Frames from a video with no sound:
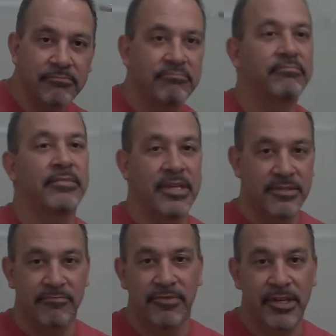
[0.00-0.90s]
It
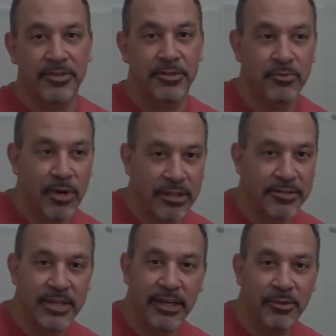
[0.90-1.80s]
doesn't flush as well
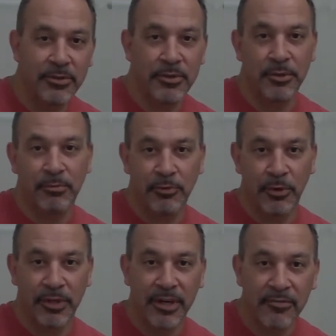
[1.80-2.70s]
as they used to
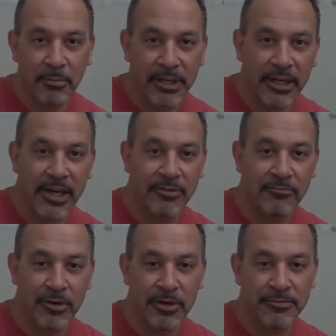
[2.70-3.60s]
before the government got
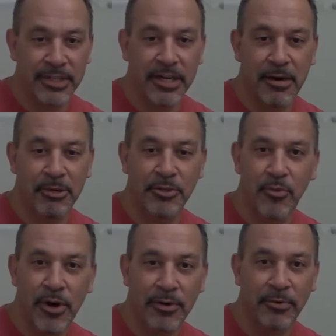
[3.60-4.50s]
involved in how much
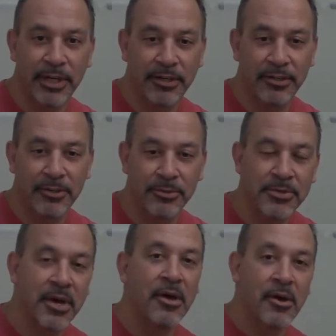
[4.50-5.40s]
water we could
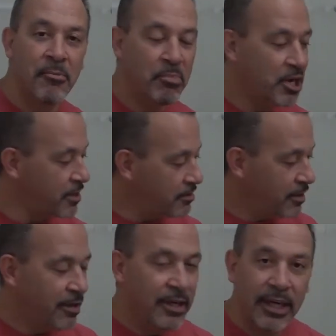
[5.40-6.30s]
use, but
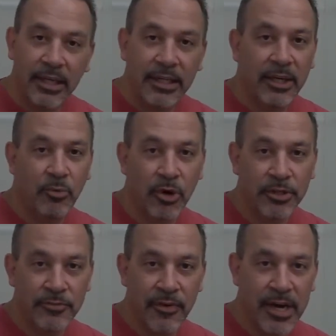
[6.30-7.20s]
it
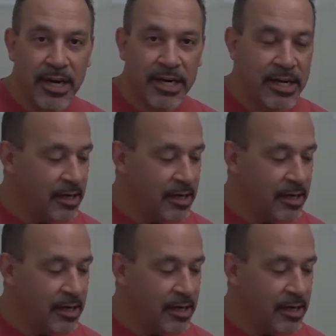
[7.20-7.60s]
works fine.